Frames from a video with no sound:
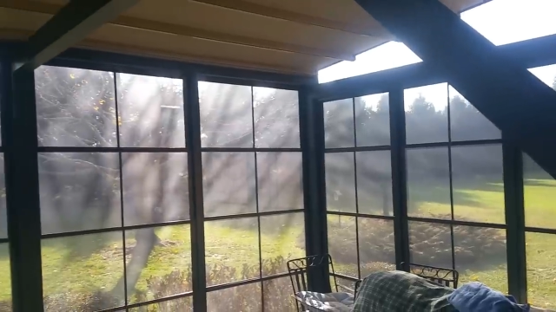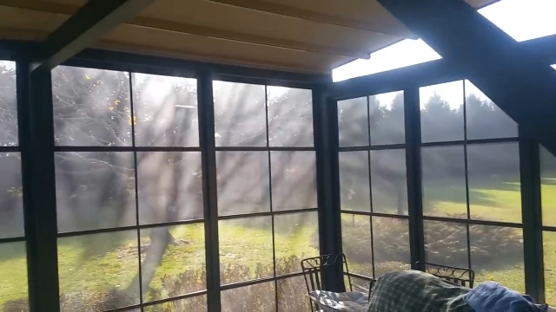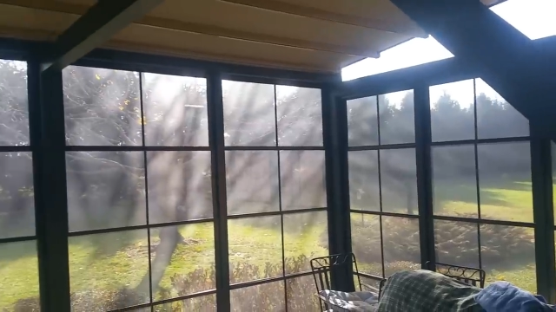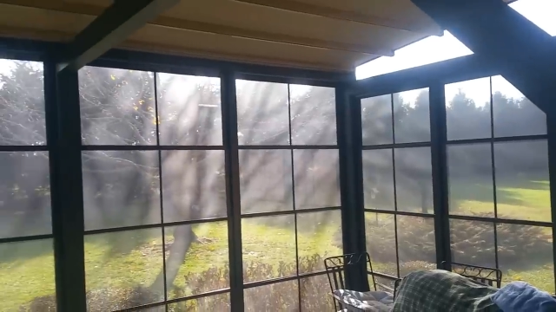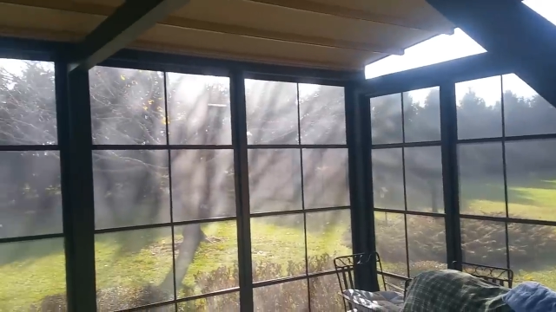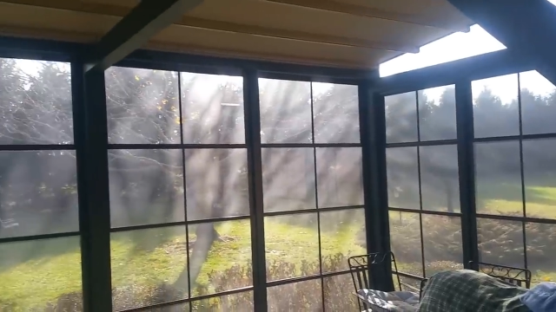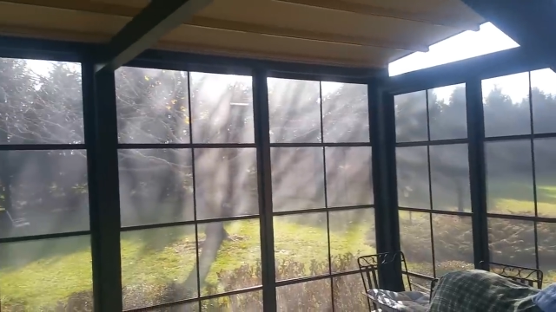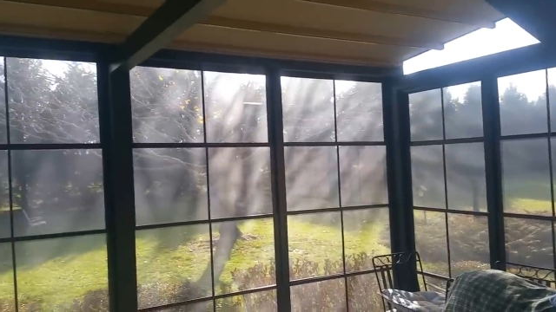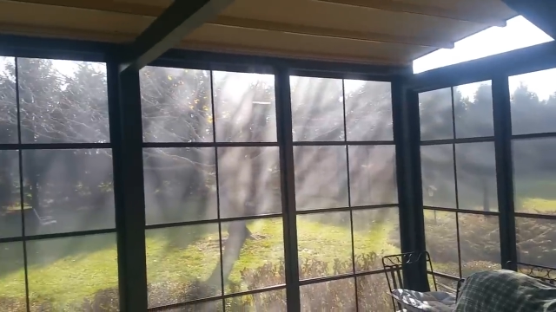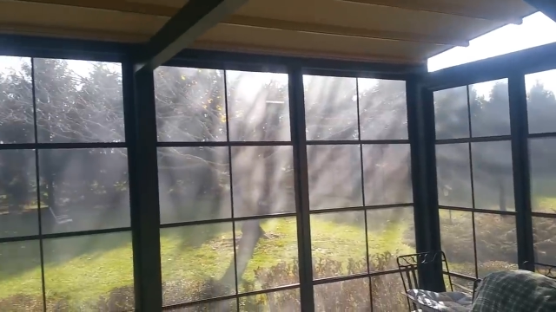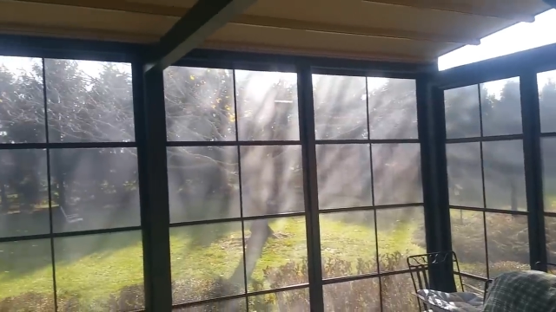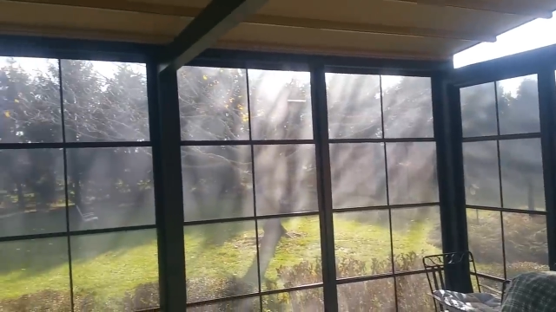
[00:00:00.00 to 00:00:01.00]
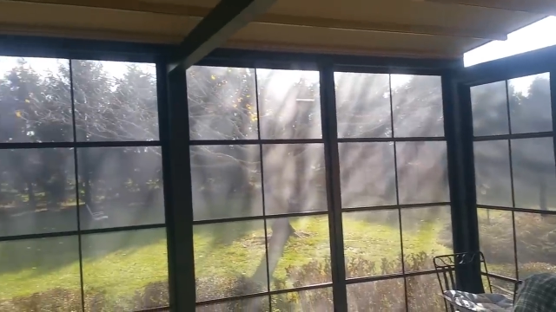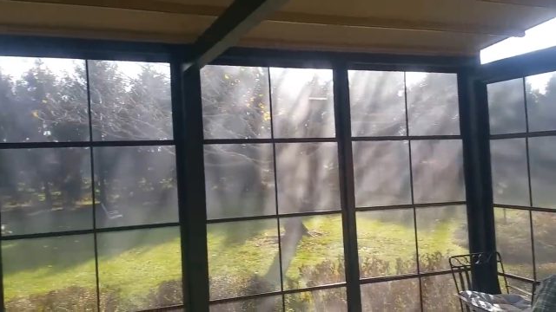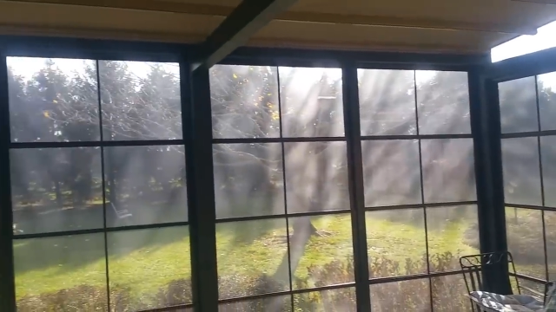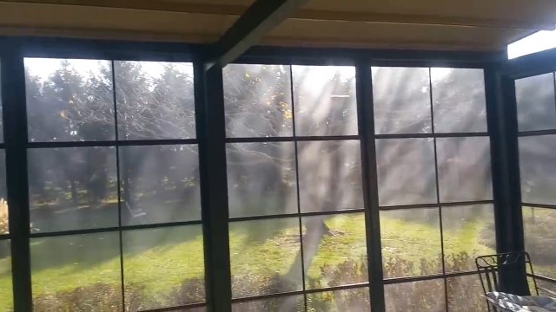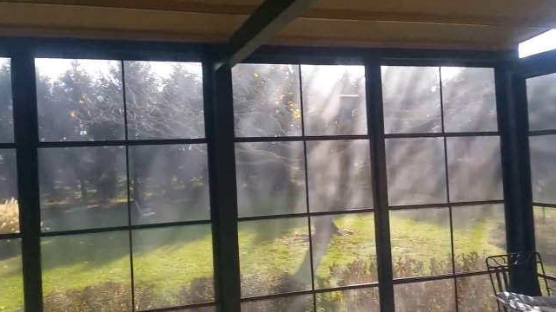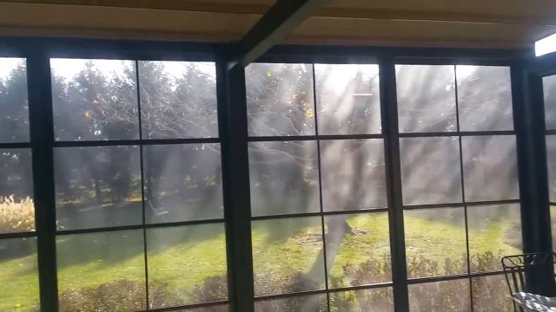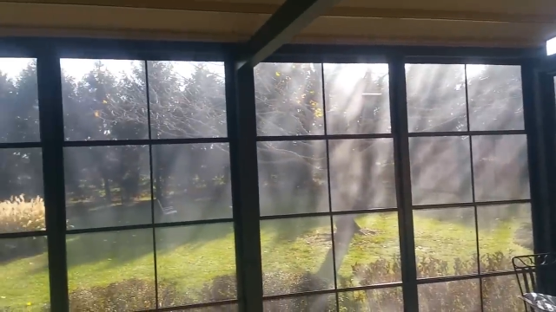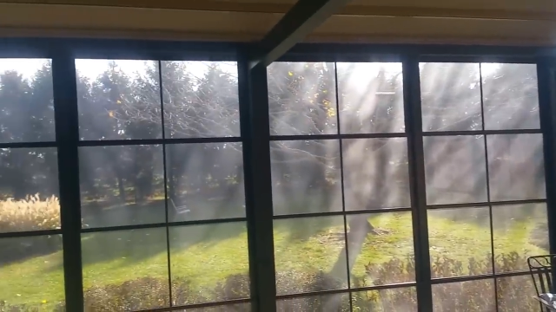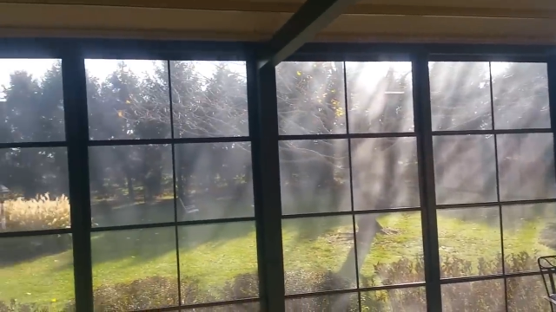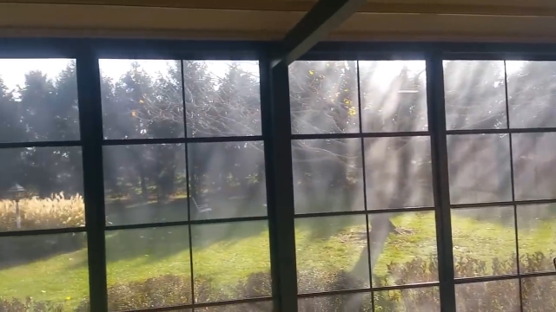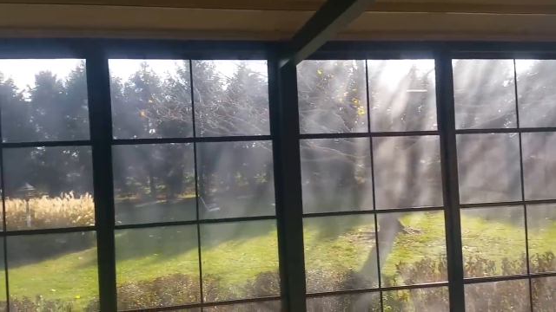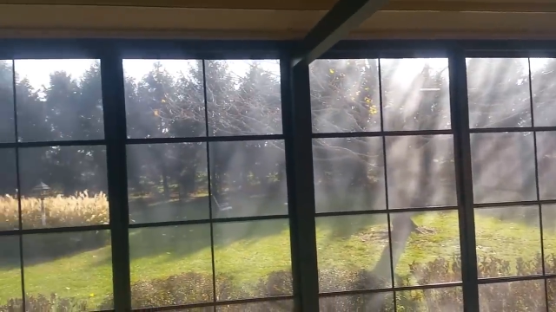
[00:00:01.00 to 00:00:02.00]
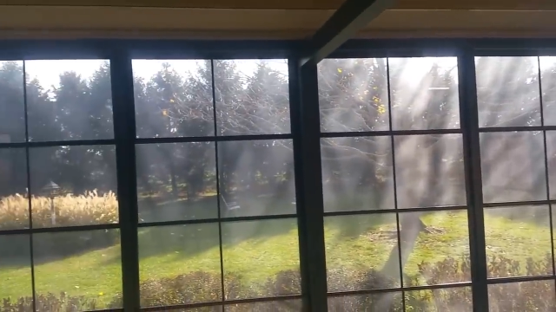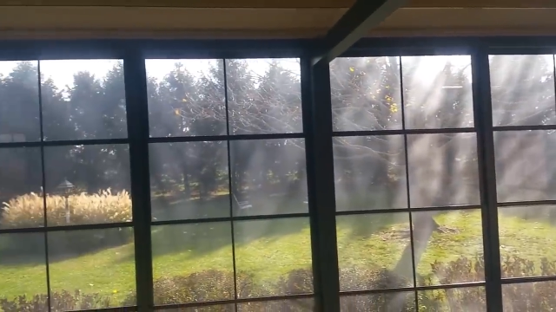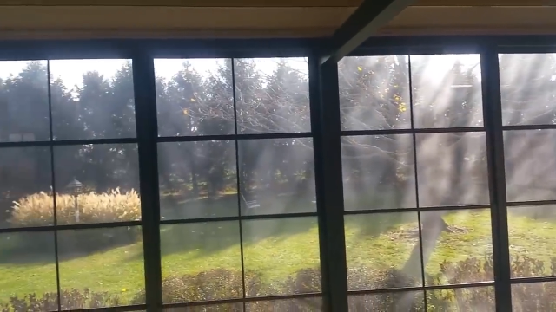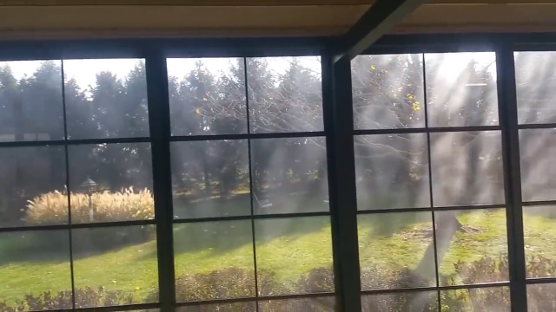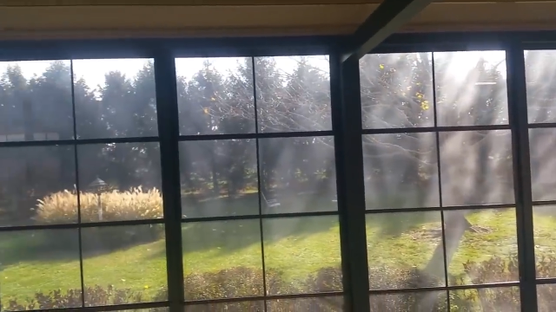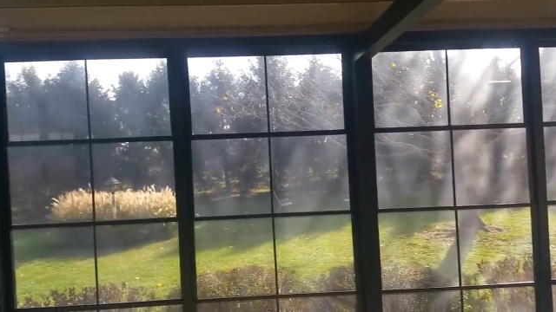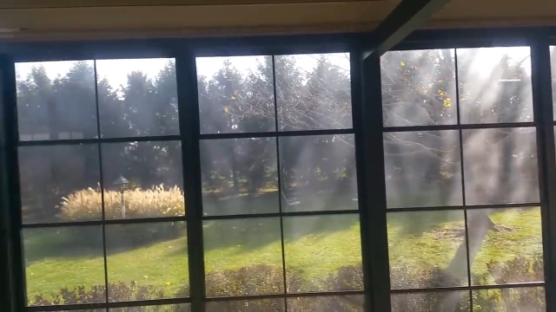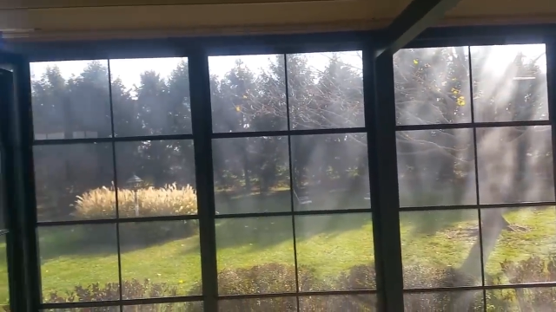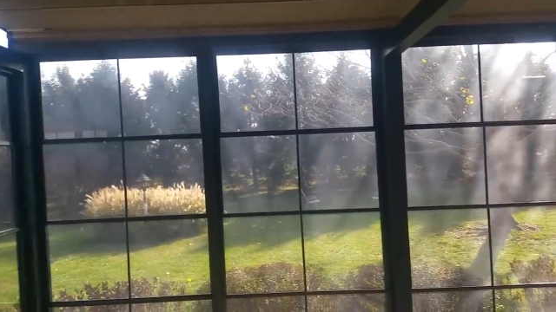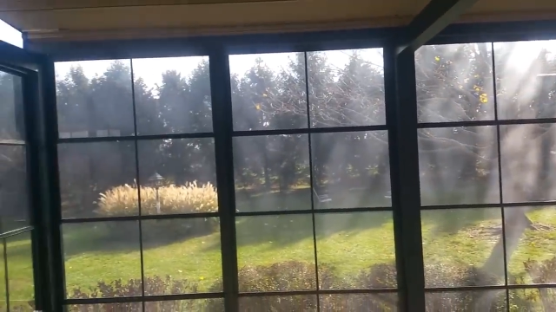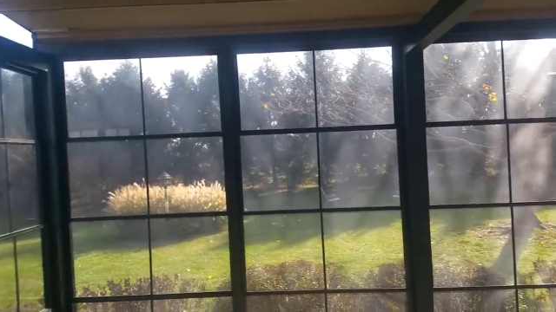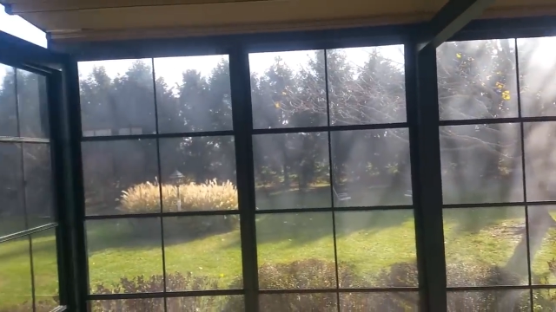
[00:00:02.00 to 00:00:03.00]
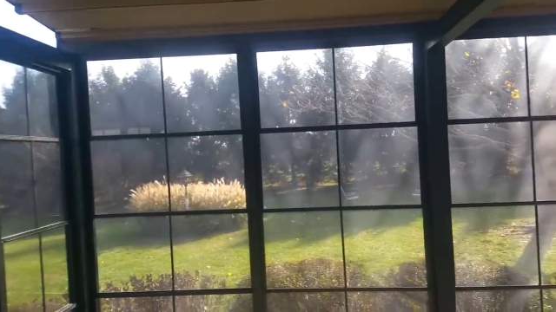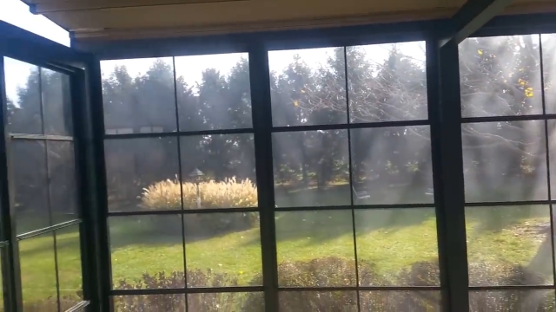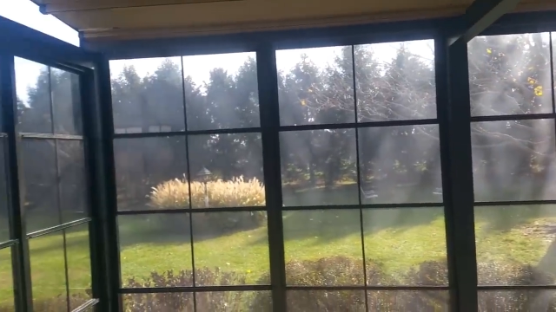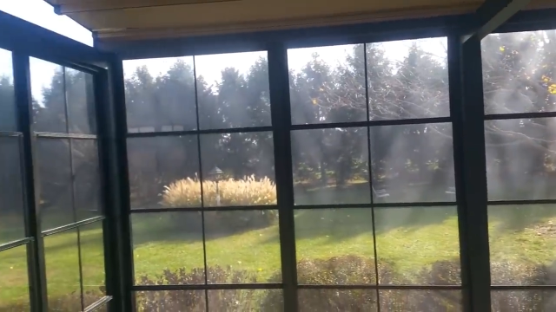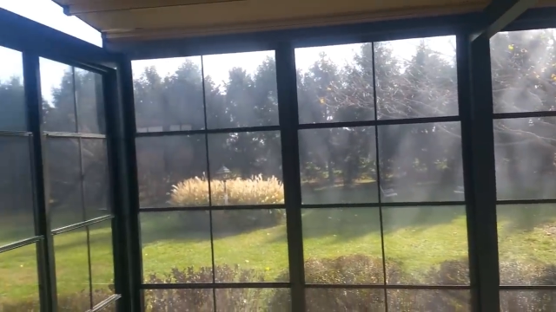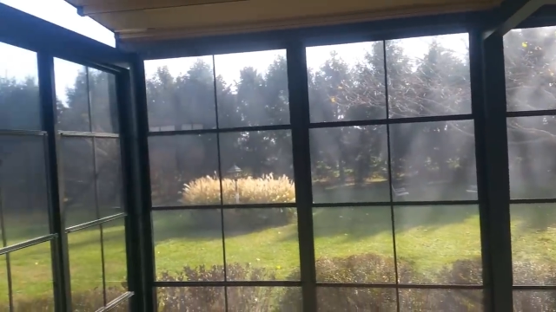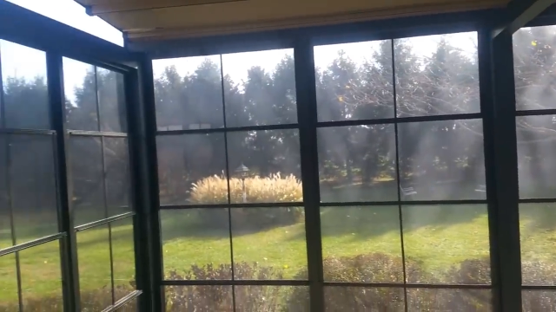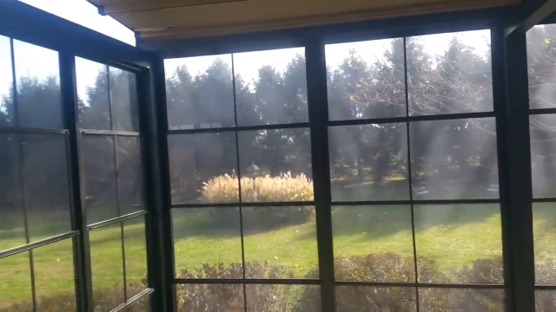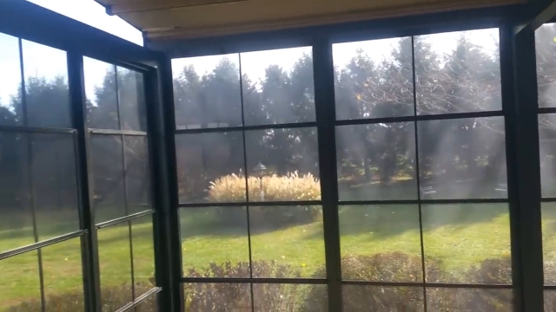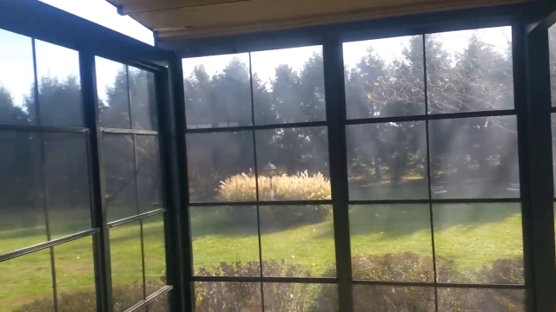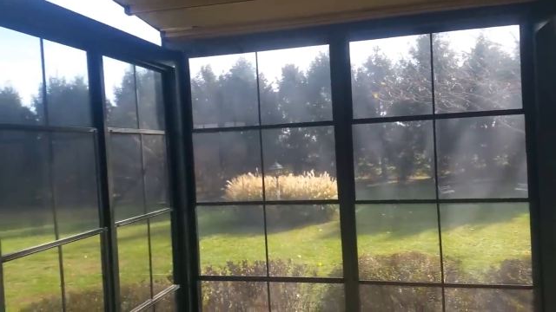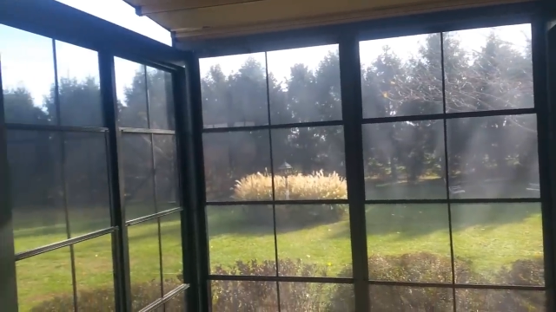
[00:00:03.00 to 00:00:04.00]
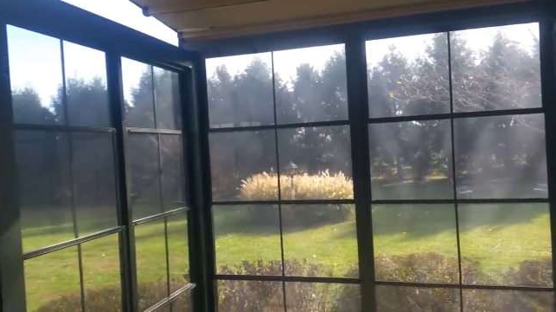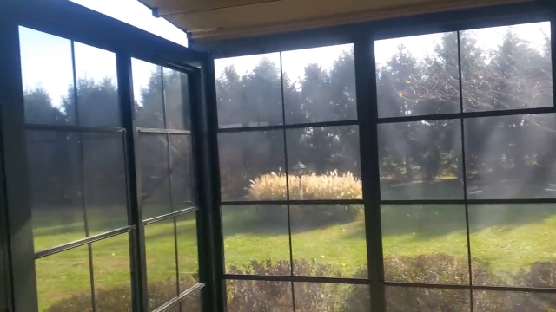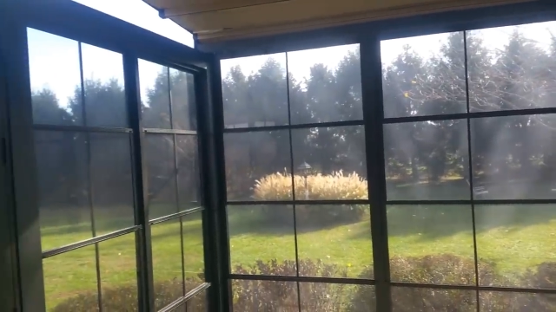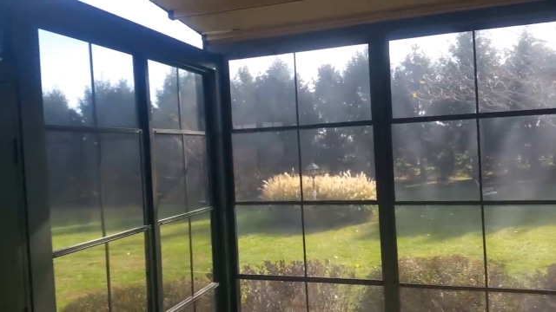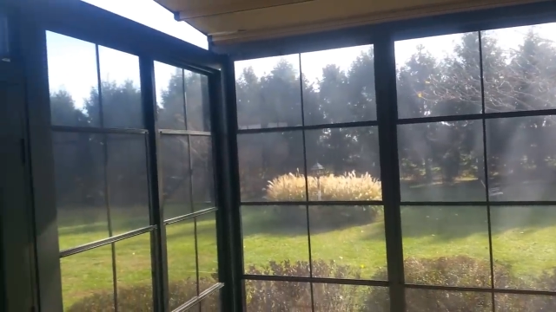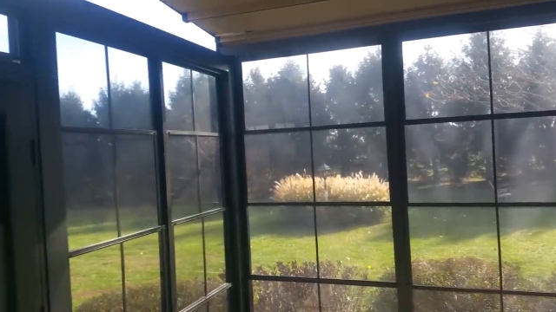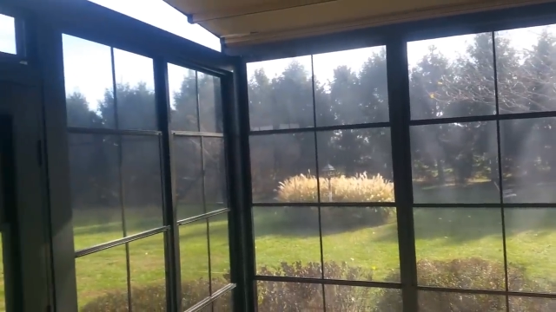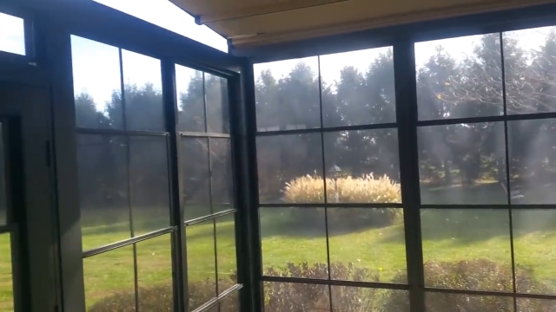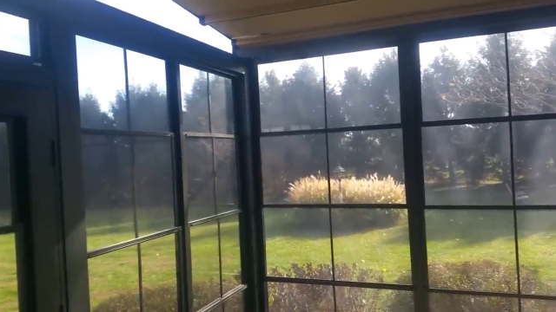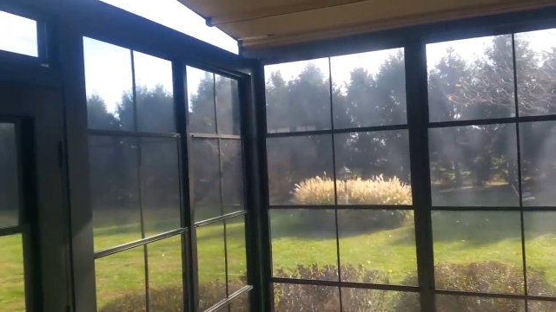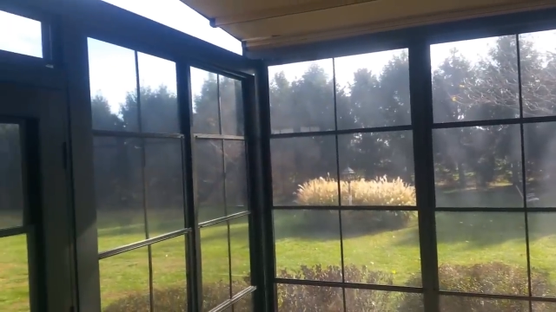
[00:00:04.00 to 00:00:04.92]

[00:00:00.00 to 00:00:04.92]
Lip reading: [unreadable: no face in view]